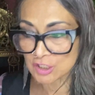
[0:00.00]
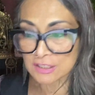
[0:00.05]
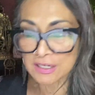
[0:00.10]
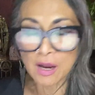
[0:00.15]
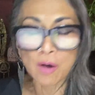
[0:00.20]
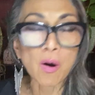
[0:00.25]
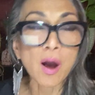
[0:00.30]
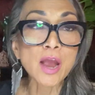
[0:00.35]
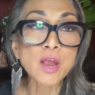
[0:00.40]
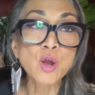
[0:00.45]

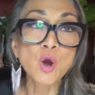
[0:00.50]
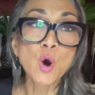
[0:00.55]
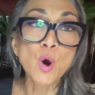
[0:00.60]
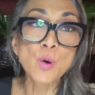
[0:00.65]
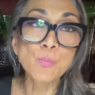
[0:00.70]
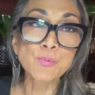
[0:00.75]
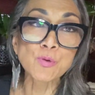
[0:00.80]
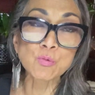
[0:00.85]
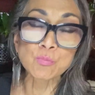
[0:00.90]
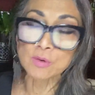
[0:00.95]
Now, I
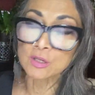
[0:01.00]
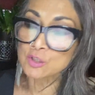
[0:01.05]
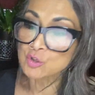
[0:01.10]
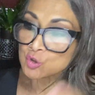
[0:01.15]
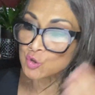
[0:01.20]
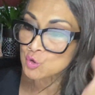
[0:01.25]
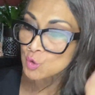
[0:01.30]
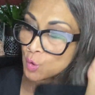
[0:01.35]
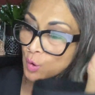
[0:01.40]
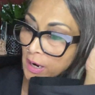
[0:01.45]
hope you
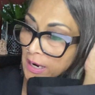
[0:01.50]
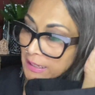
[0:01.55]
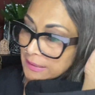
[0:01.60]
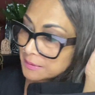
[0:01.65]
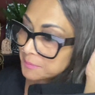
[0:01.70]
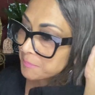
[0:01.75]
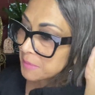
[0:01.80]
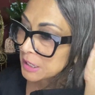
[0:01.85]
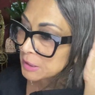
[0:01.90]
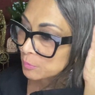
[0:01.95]
enjoyed
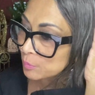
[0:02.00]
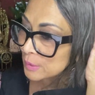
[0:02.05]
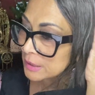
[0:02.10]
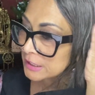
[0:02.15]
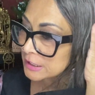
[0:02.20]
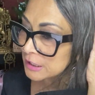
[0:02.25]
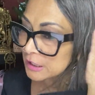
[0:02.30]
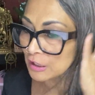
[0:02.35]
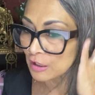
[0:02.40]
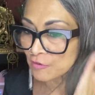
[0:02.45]
my
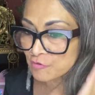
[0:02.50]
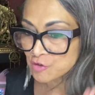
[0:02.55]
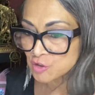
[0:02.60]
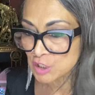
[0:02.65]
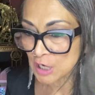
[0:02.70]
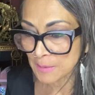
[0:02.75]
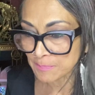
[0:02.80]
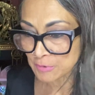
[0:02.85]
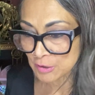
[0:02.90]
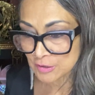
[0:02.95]
reading of
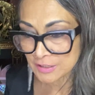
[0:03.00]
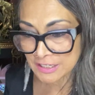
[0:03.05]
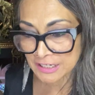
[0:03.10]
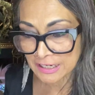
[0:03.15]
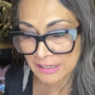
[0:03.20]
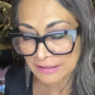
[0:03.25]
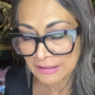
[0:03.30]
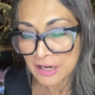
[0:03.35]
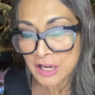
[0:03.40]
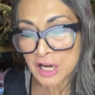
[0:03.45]
chapter
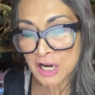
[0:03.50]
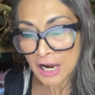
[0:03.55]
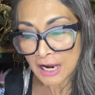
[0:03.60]
10,